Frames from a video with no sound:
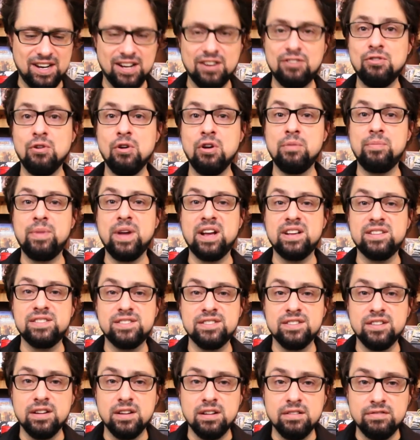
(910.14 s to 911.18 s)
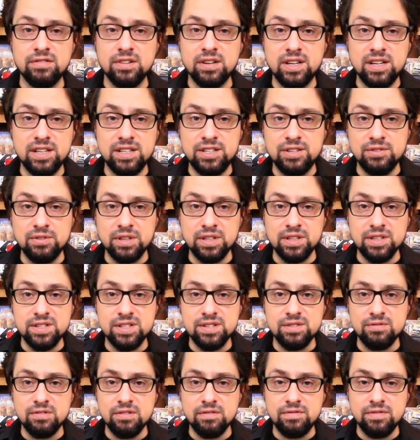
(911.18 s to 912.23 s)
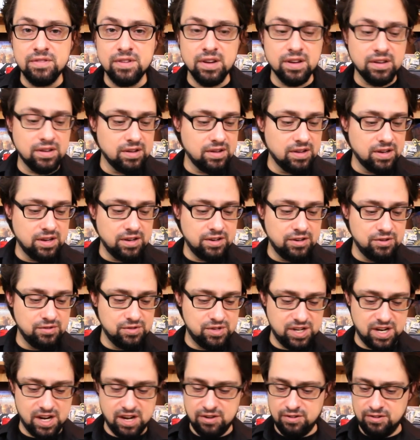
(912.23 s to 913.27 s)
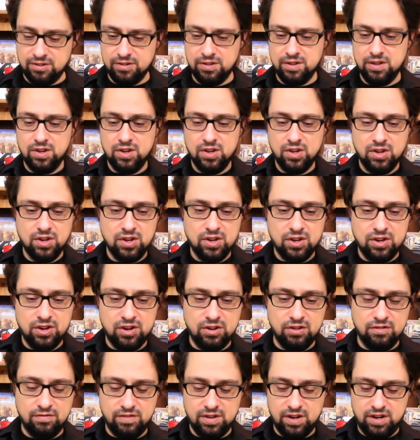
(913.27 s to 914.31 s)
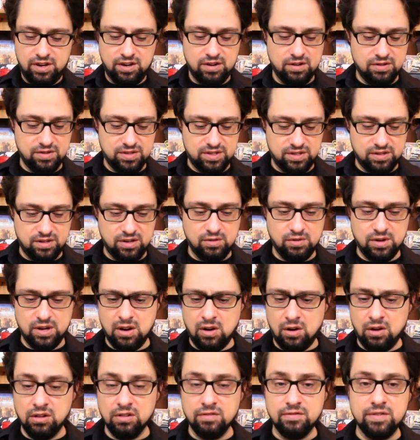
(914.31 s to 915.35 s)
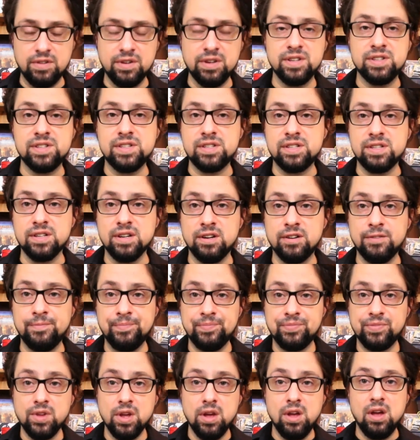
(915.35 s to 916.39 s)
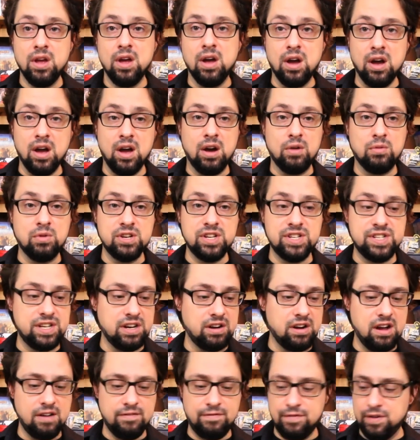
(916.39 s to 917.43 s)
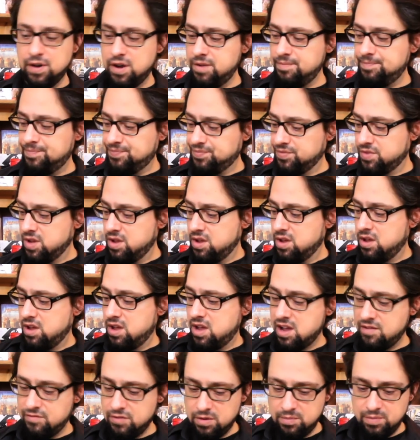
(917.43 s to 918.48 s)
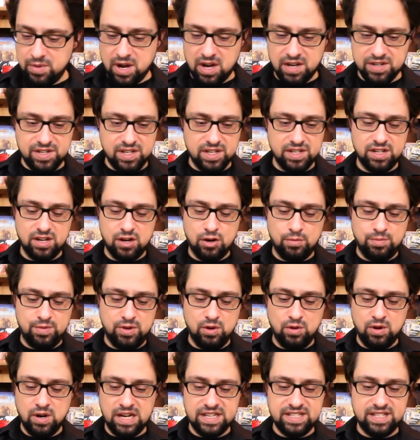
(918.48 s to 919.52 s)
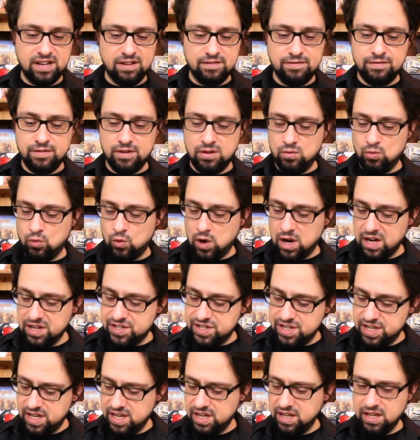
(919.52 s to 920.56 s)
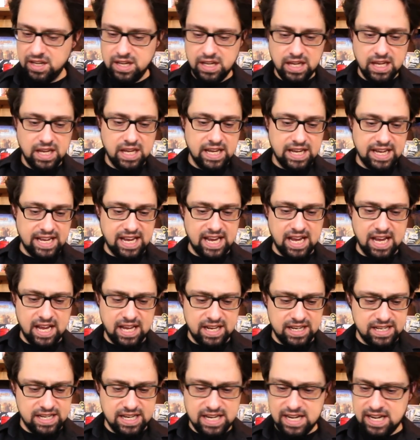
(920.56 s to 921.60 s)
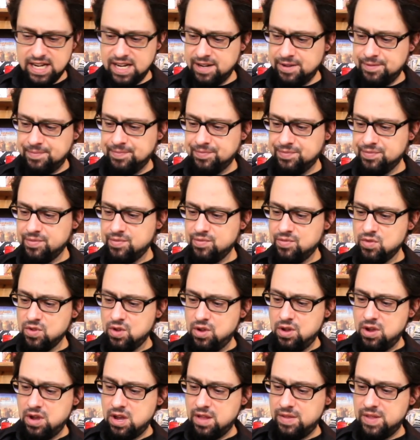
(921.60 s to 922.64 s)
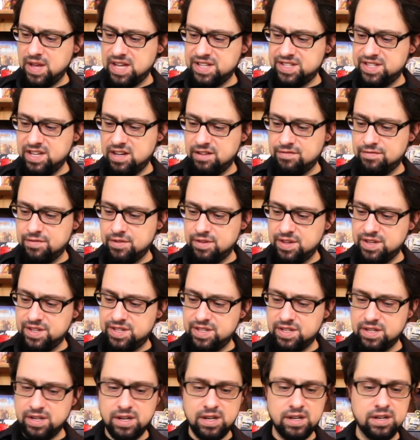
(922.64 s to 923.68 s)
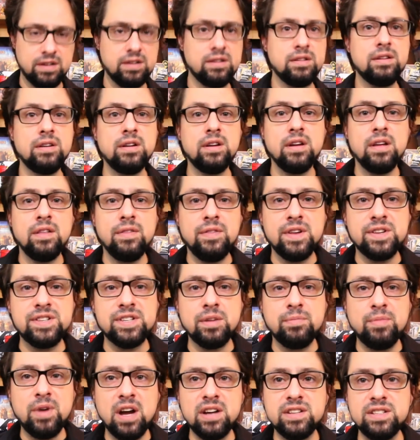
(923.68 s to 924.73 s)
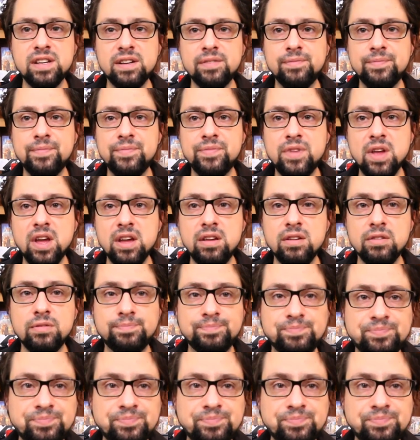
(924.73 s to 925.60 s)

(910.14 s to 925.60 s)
growing pains of doing this sort of thing. New channel, new videos, new at all of this. So we're just here to have fun, have unboxings. I hope you guys have fun watching, and that's it for this this unboxing. Thank you.